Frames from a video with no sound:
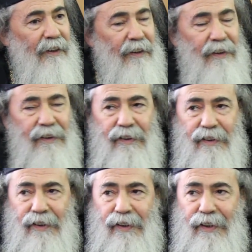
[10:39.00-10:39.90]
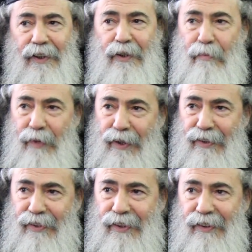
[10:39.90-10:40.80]
is uh,
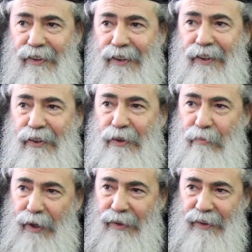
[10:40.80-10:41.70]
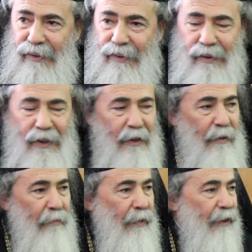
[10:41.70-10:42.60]
immense and uh, tremendous.
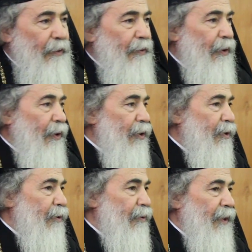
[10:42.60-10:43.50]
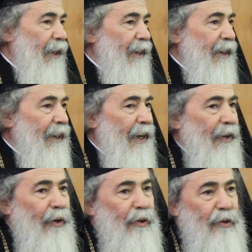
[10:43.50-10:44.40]
But of course, today there are
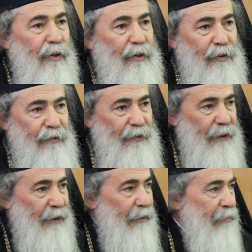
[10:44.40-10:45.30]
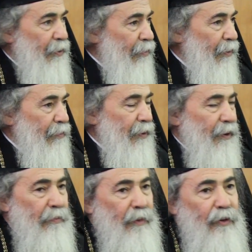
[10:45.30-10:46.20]
all sorts of uh,
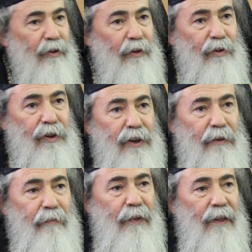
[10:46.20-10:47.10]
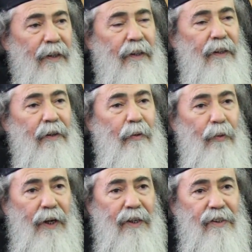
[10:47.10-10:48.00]
problems because Jerusalem
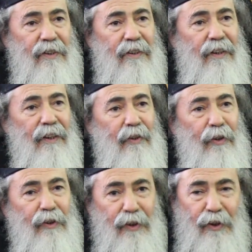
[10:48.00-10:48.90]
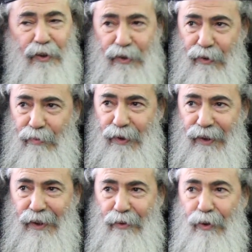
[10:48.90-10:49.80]
was and continues to
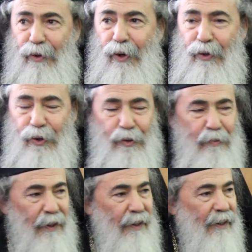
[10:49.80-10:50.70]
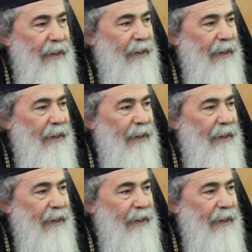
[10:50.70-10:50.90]
be and will always be